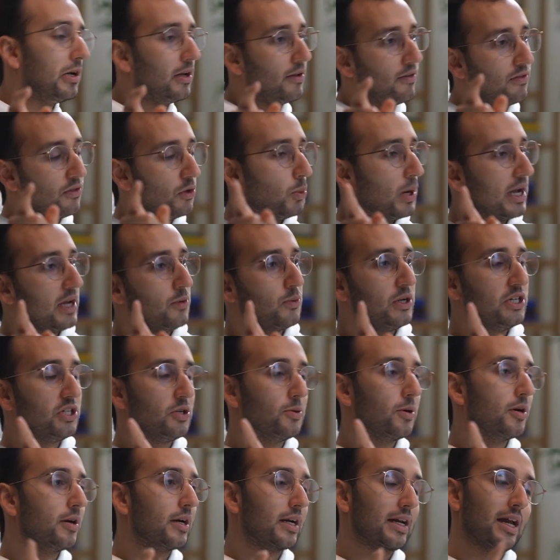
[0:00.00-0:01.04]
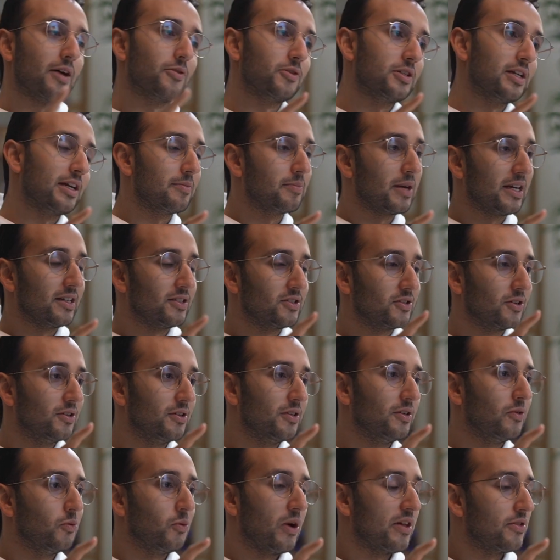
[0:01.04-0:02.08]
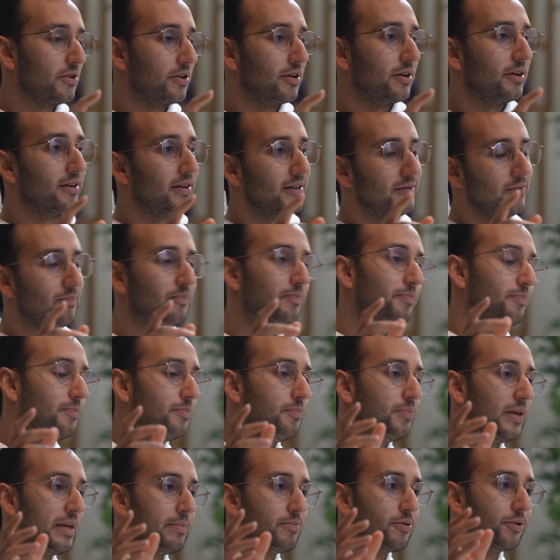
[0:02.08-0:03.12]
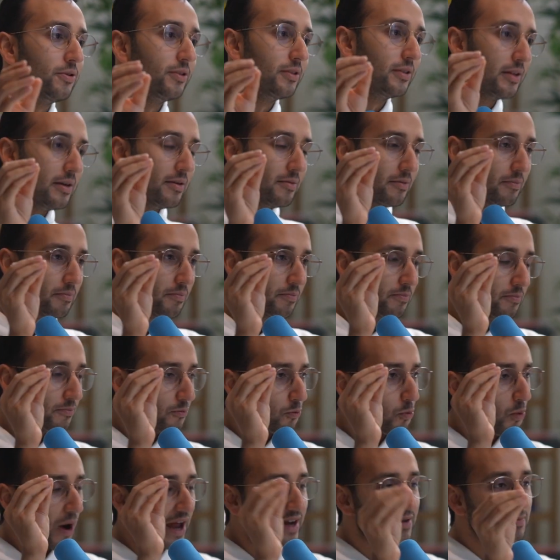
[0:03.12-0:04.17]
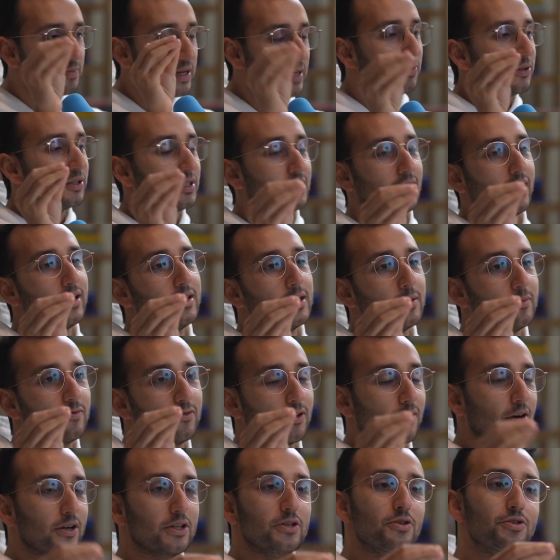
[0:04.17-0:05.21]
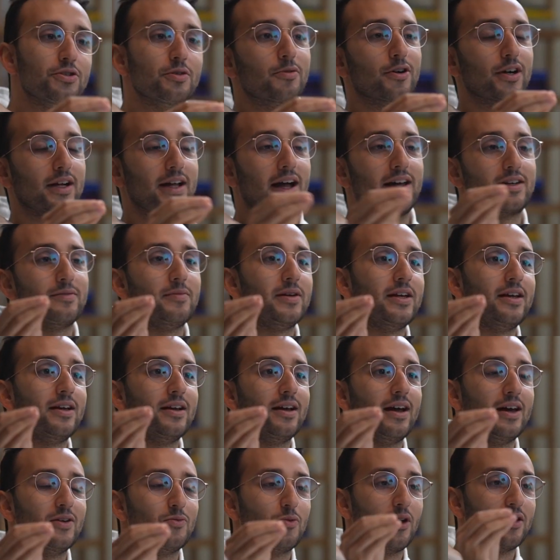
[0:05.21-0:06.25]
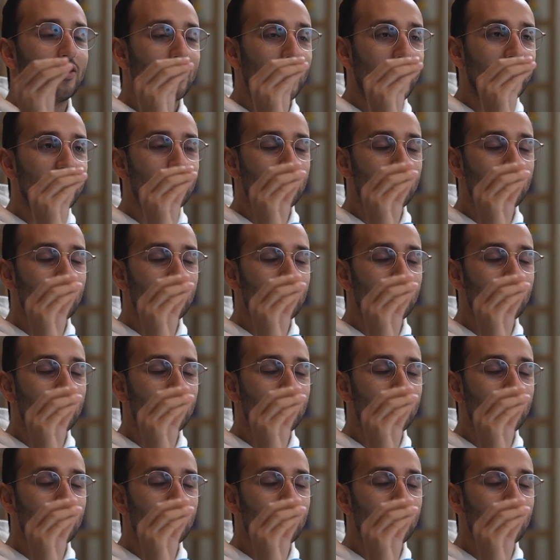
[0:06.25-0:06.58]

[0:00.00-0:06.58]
the way we do our accounting based on whether when people signed up for our YouTuber Academy and whether they had